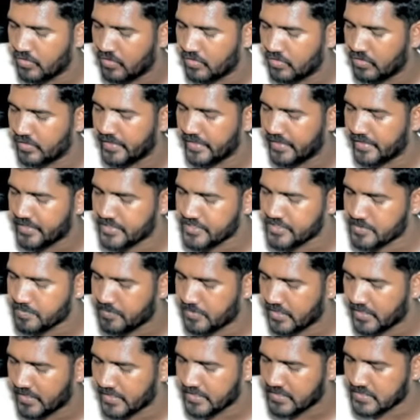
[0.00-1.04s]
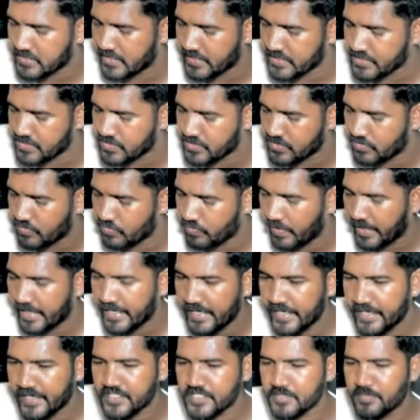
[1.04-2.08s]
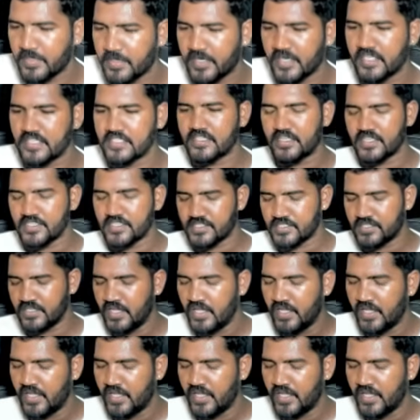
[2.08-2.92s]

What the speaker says: Interest burden is less. Why interest burden is less?